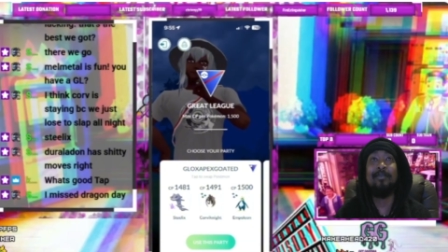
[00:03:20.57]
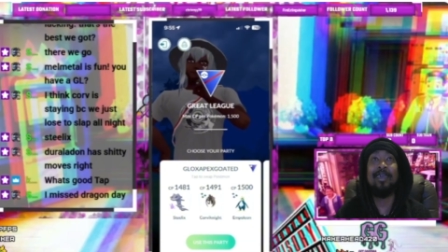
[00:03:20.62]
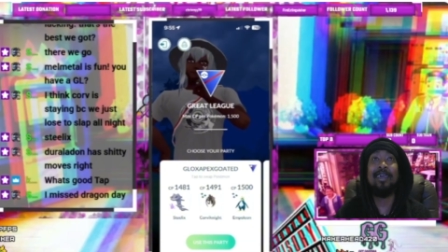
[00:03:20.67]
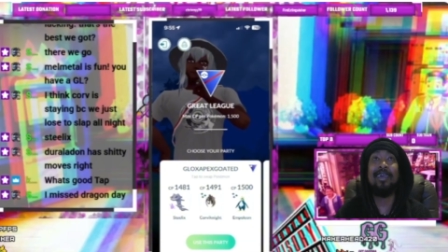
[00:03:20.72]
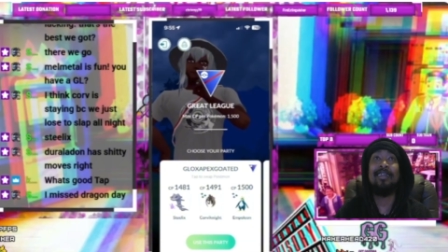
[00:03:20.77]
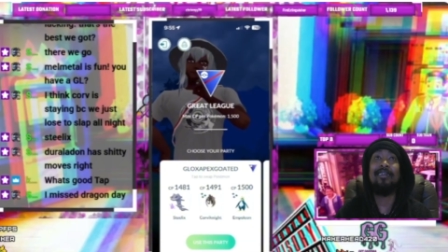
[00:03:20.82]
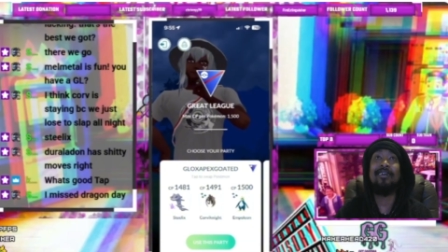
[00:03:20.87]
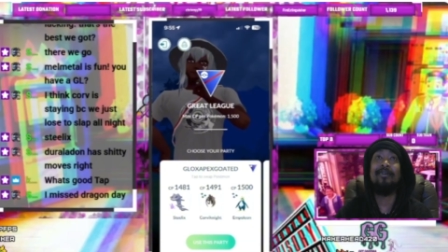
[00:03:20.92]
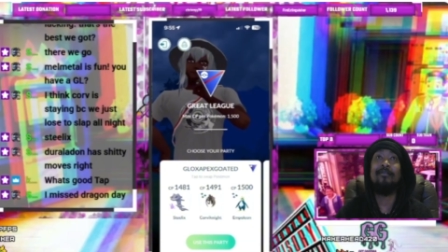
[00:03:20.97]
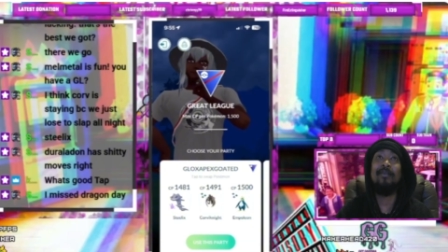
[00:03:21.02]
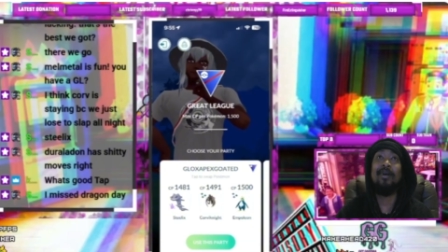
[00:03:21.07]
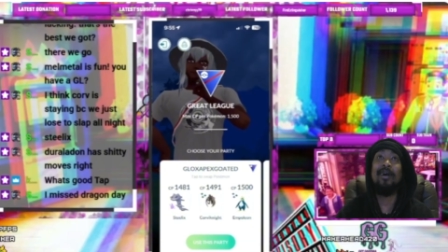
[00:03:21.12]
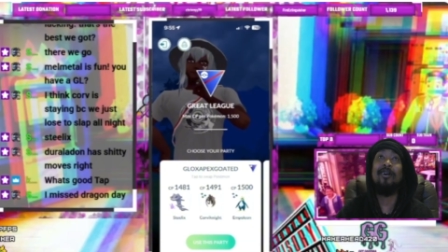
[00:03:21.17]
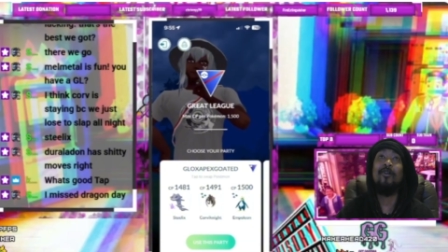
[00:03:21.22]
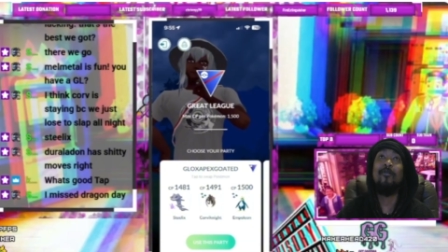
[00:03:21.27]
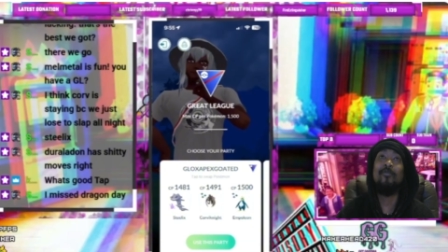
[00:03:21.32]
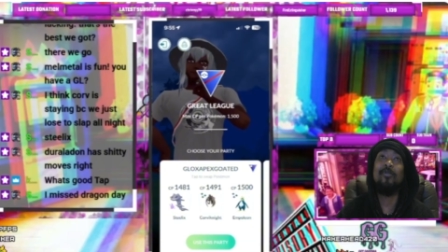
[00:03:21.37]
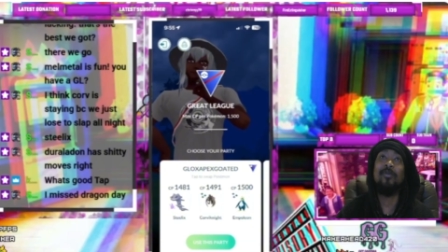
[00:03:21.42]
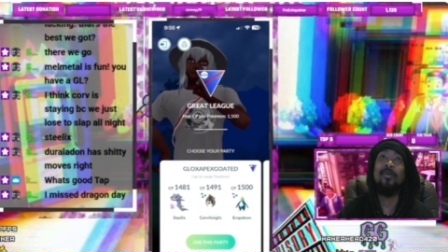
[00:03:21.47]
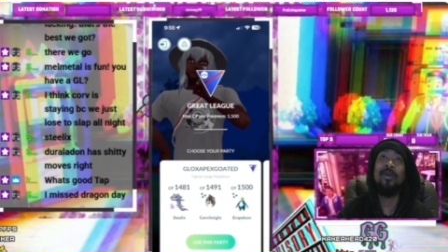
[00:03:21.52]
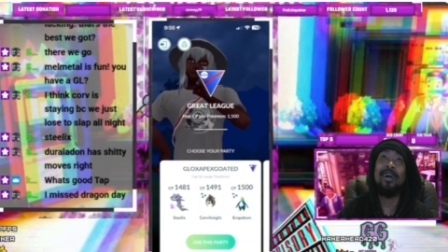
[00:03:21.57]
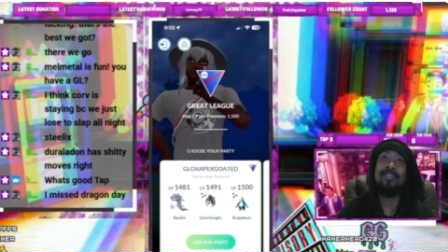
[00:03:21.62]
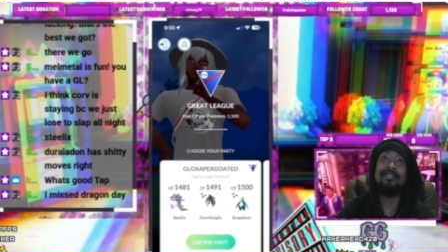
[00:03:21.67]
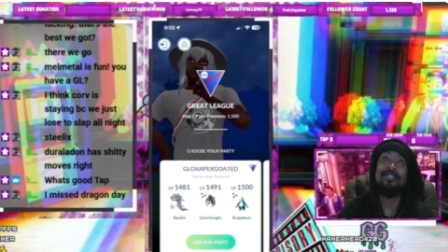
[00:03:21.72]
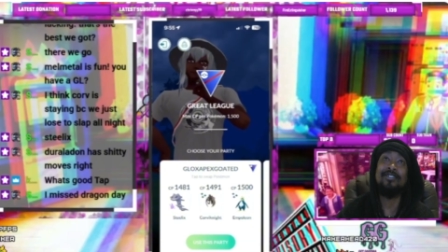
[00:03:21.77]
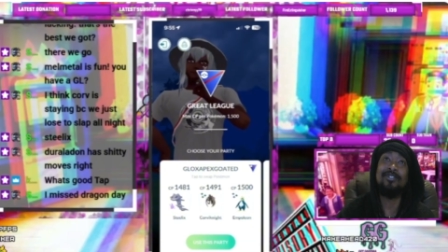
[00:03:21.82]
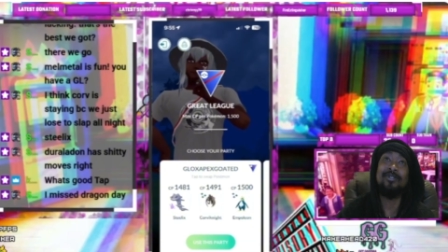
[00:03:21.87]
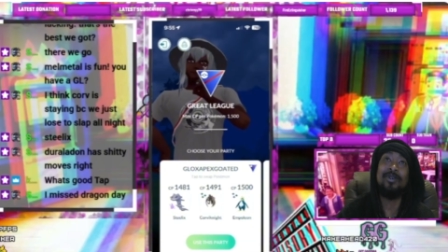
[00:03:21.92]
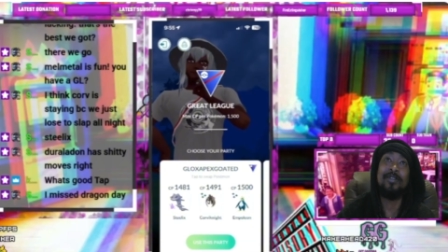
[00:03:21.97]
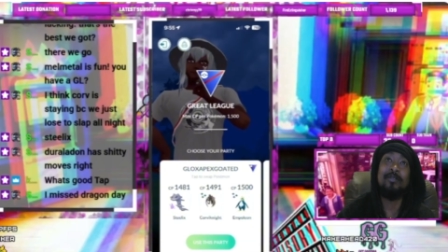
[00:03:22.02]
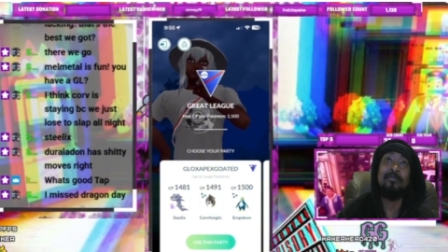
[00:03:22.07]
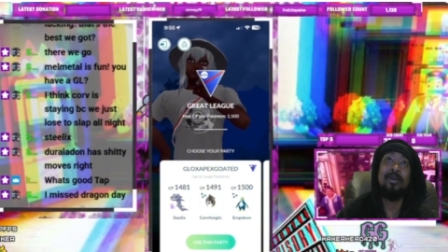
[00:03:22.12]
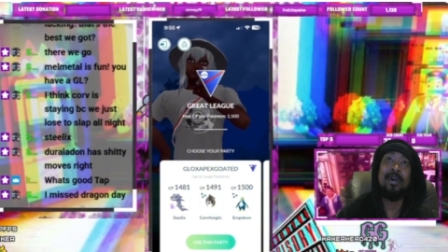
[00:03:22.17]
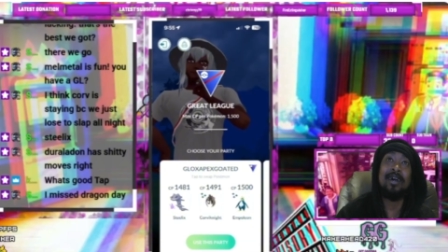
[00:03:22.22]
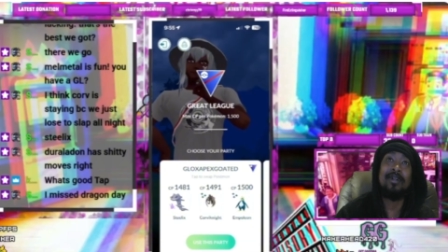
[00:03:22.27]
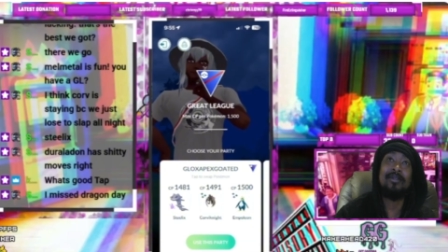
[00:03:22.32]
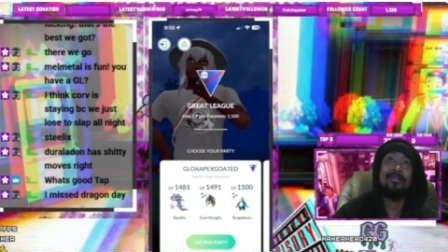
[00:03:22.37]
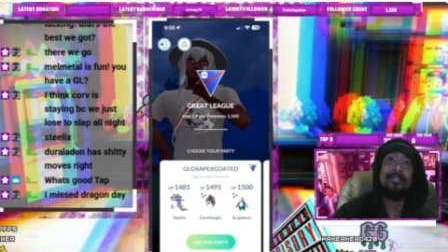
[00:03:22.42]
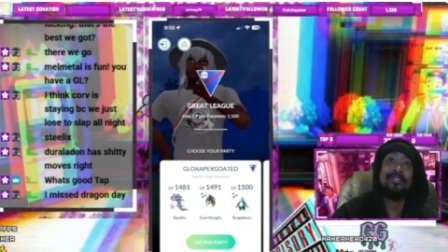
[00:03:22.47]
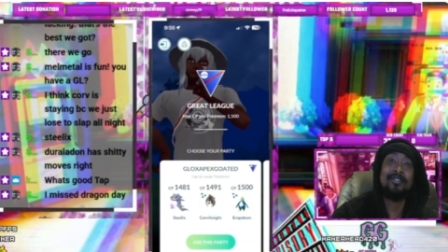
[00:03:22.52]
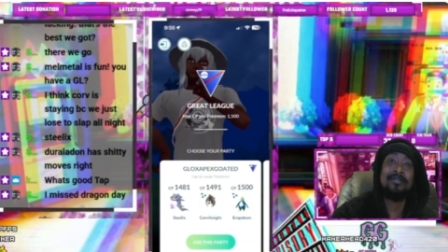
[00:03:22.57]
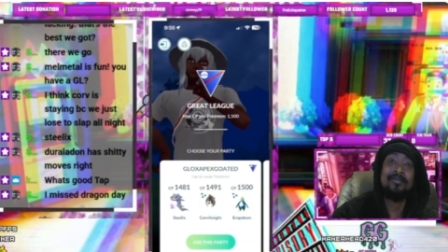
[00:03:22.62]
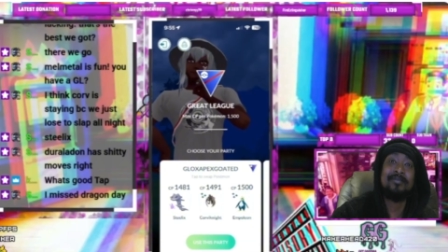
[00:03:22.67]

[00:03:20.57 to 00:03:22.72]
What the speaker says: and I hope you guys enjoy the battles.